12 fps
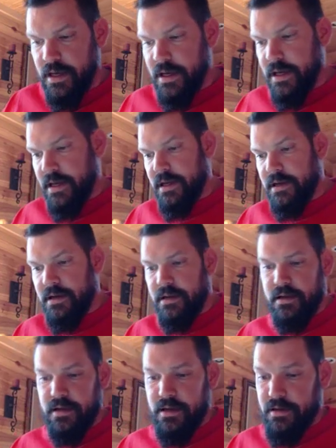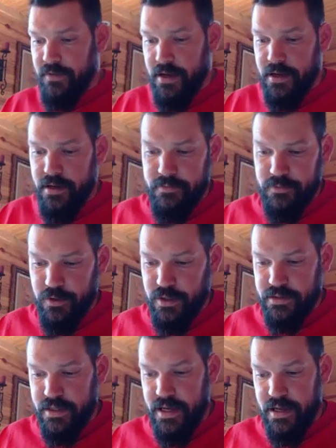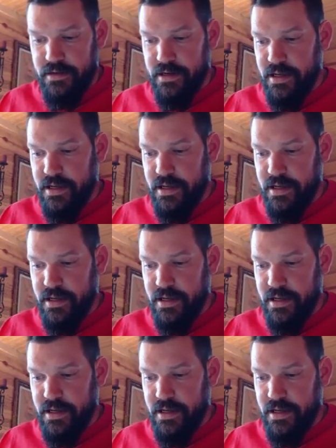And if I look at that,